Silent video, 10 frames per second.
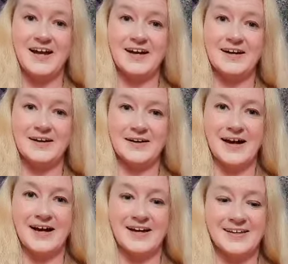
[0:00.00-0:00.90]

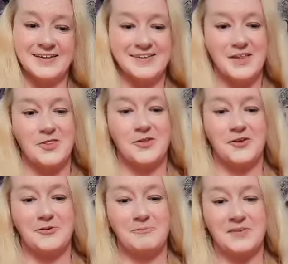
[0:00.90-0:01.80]
and
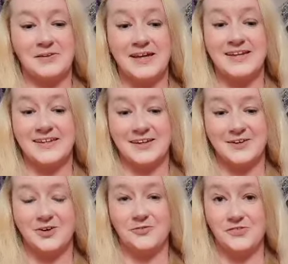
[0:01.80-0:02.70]
the lady
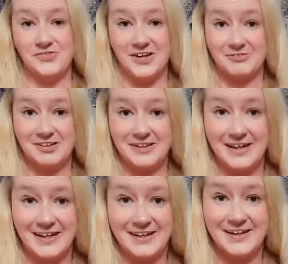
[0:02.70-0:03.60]
of the sacred
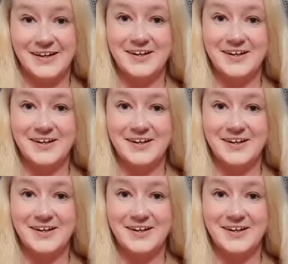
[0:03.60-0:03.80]
lake